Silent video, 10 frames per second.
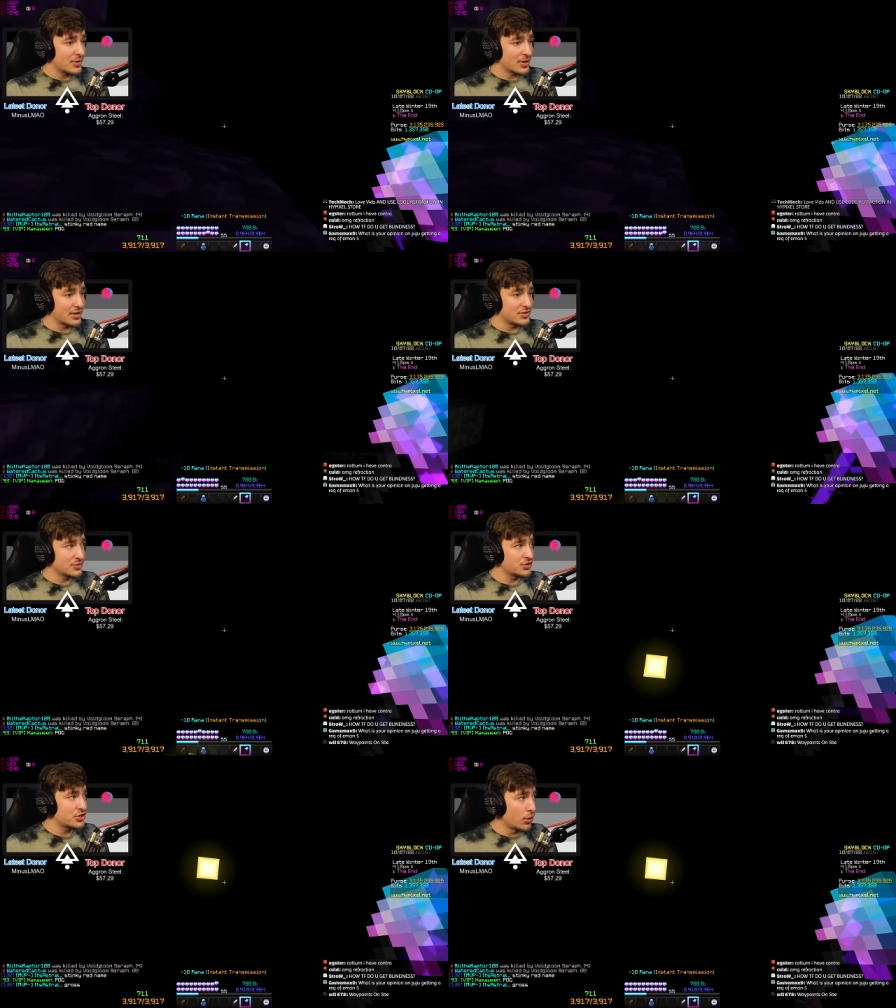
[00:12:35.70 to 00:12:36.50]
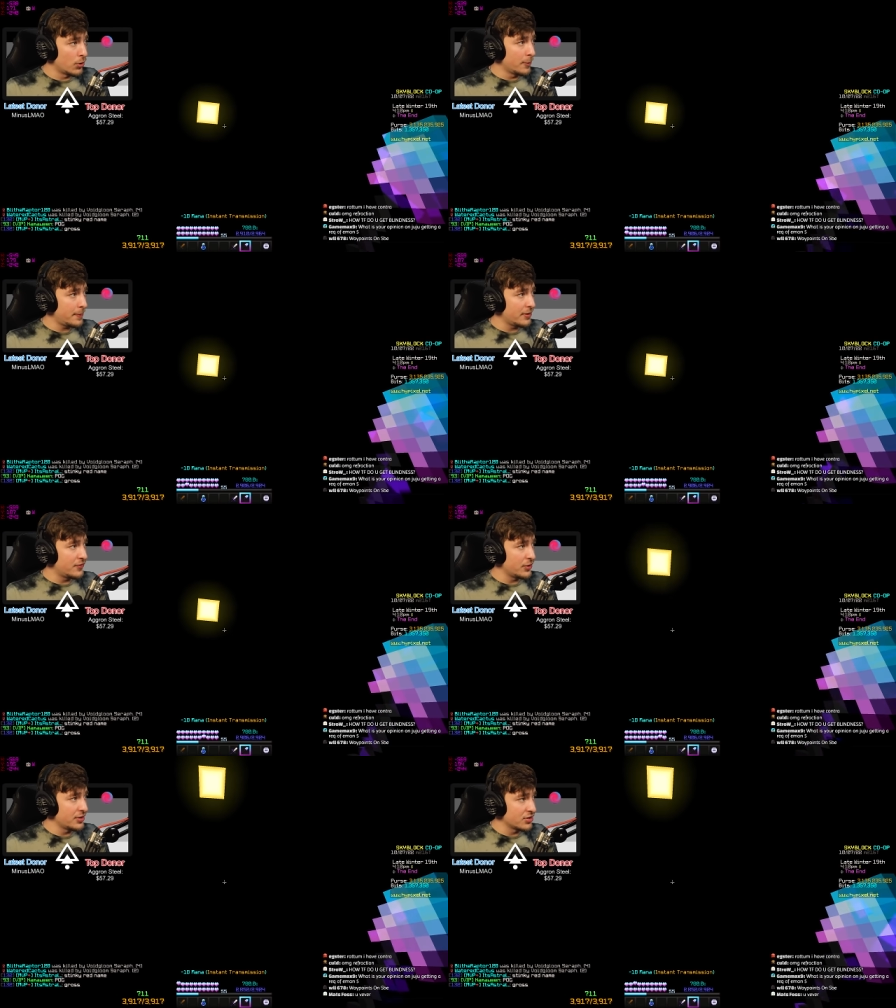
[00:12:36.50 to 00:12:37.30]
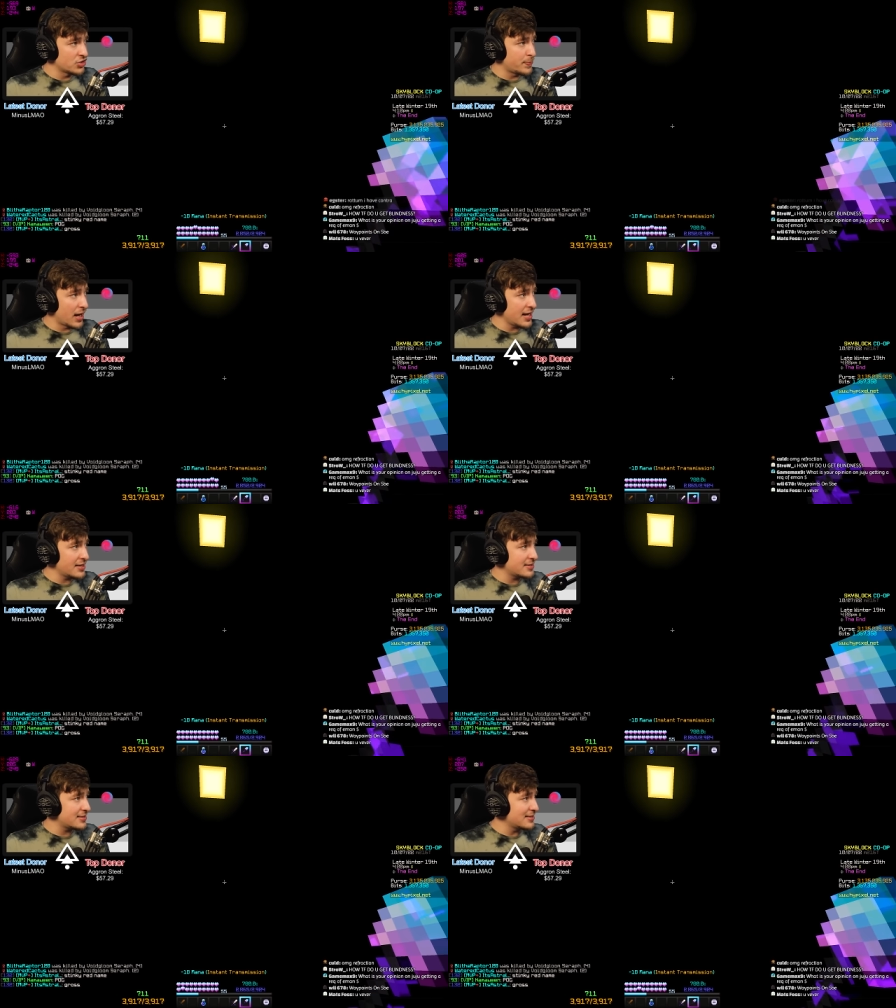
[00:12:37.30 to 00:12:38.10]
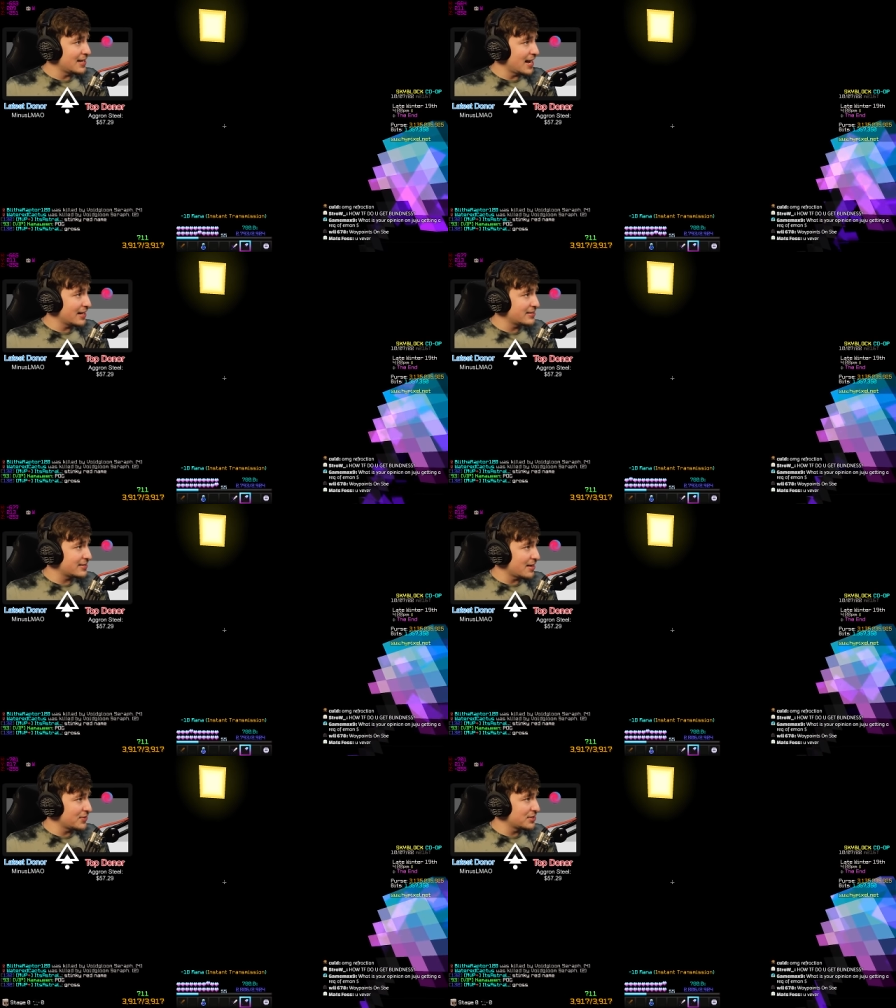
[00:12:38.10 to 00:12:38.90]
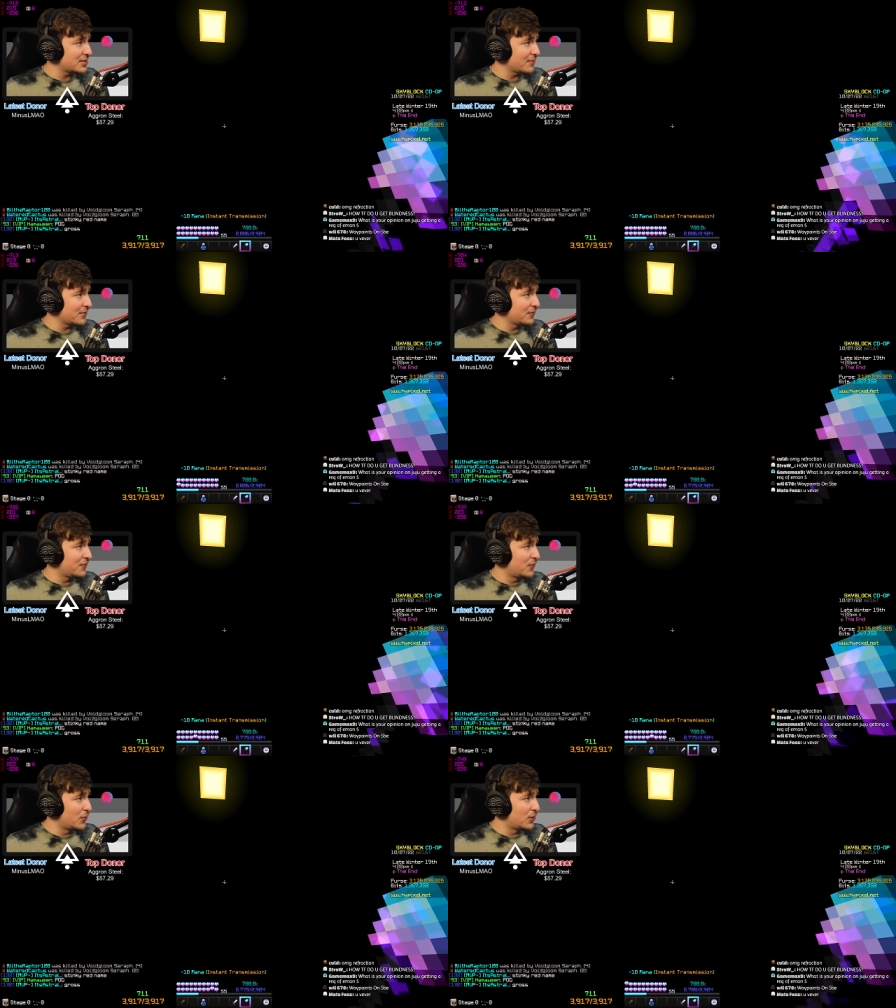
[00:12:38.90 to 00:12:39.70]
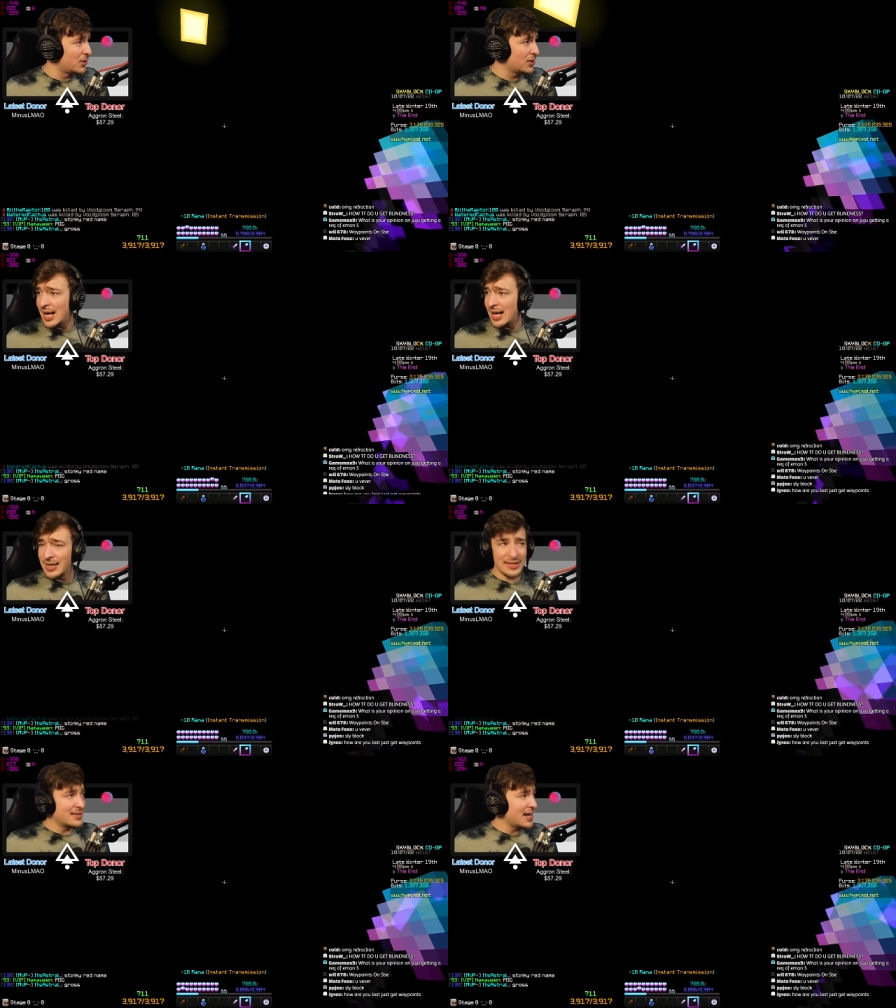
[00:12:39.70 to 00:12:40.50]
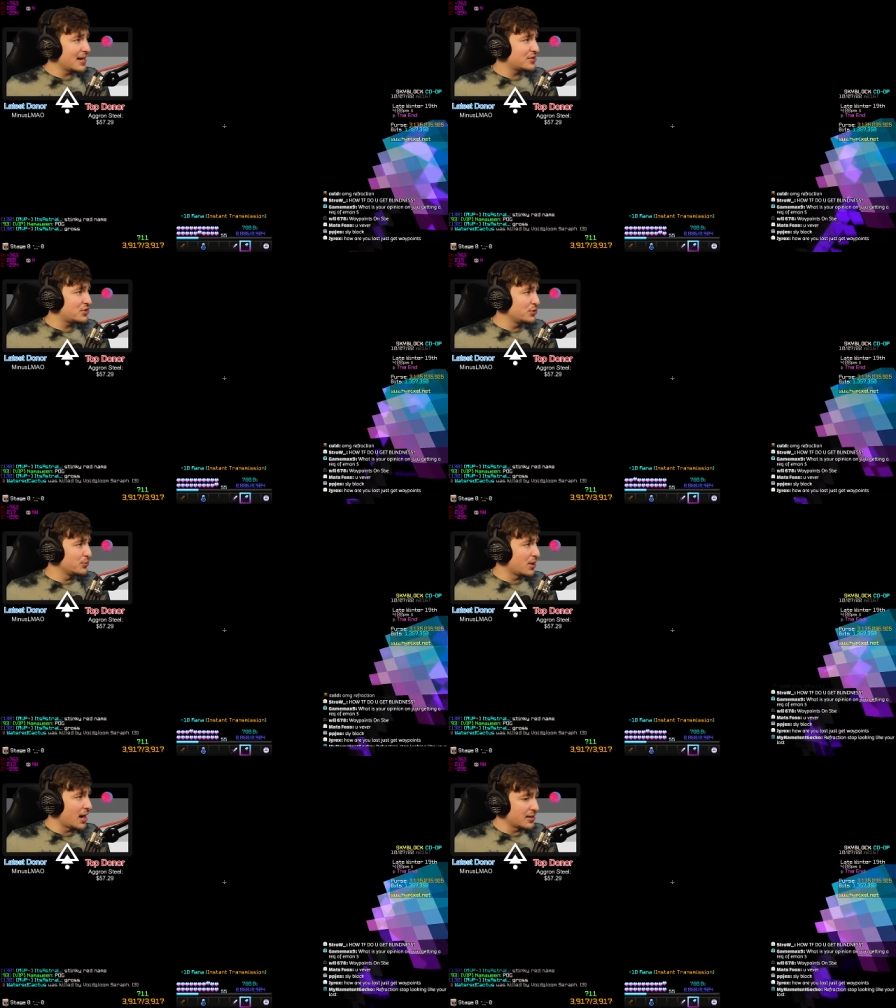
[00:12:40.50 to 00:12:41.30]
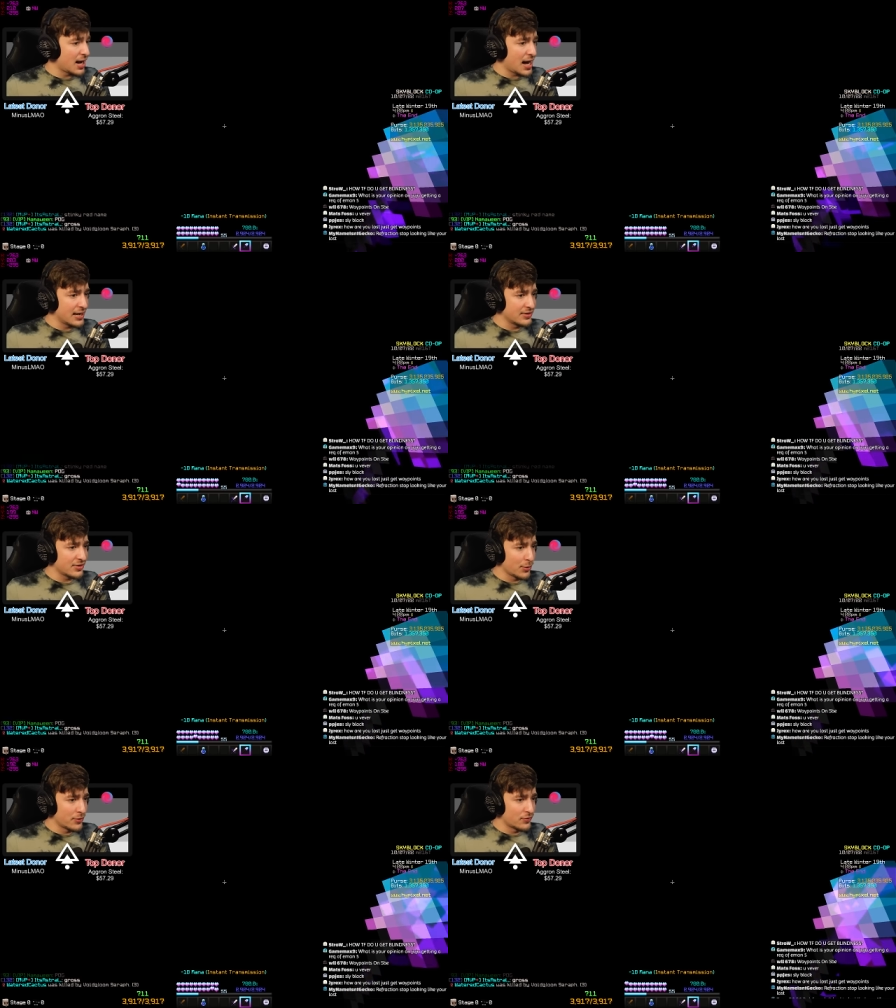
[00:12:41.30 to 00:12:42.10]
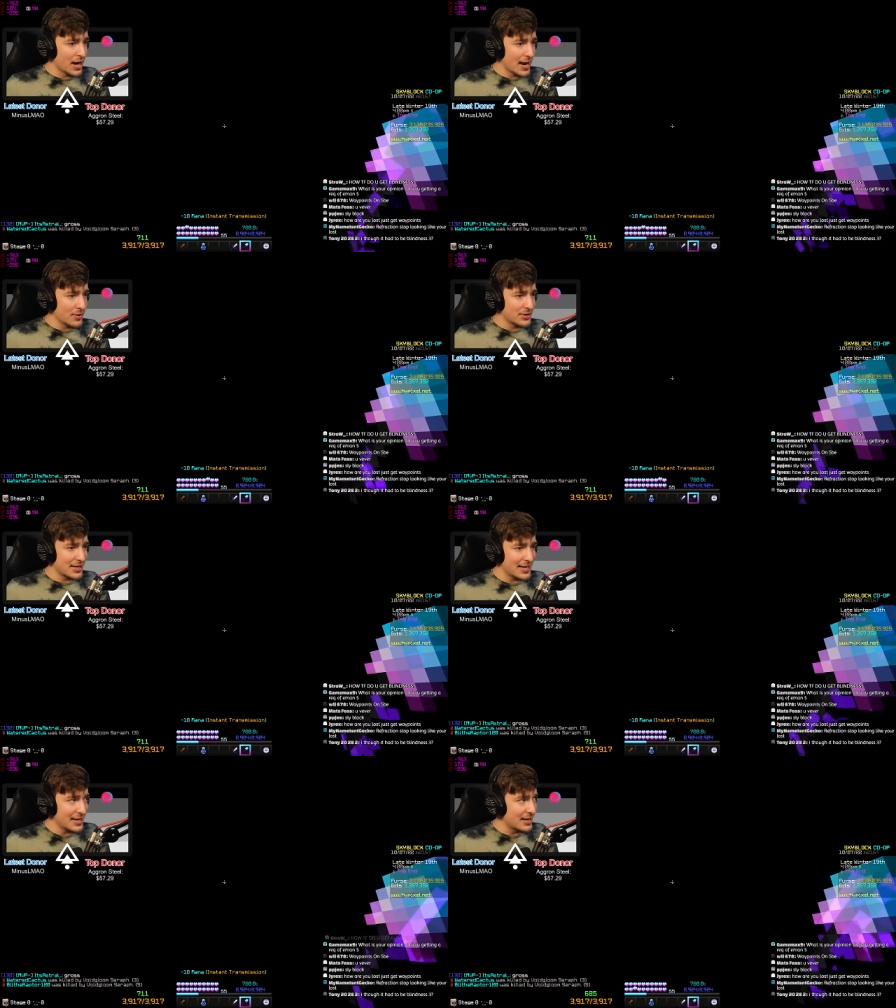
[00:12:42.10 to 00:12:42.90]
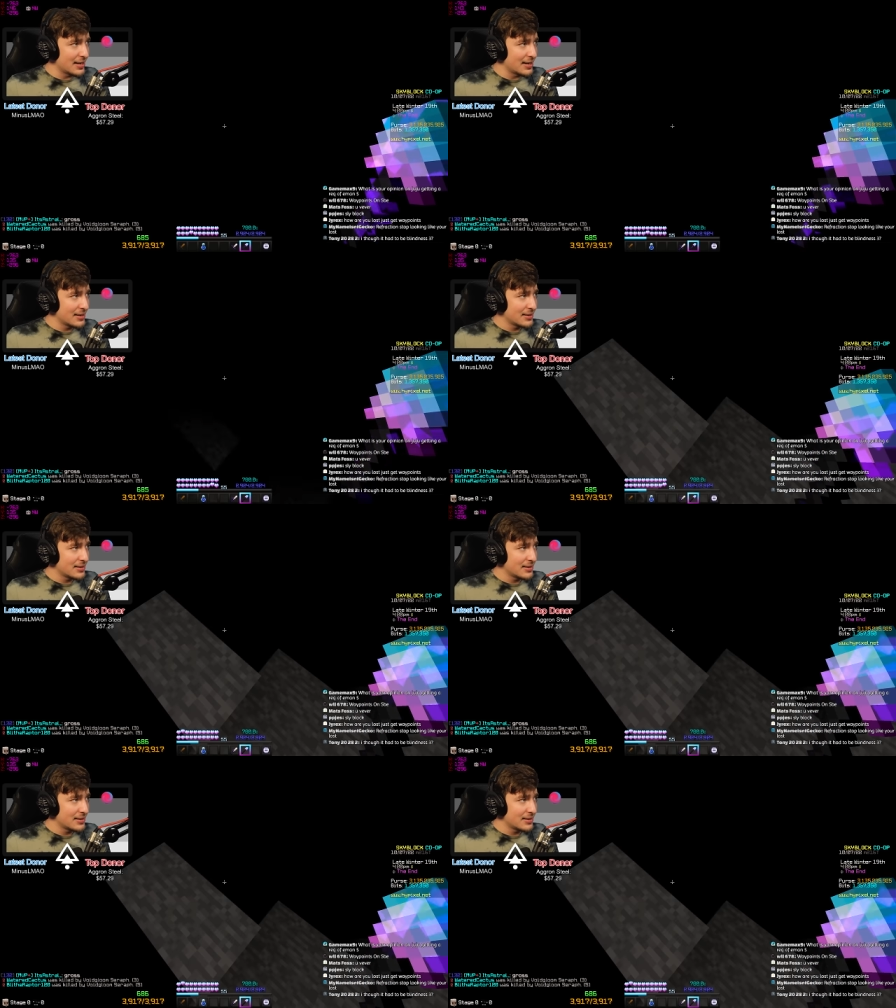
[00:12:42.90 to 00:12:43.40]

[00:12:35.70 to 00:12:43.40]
Okay, so just go up, avoid the spikes. Neg 774 and neg 299. So around here,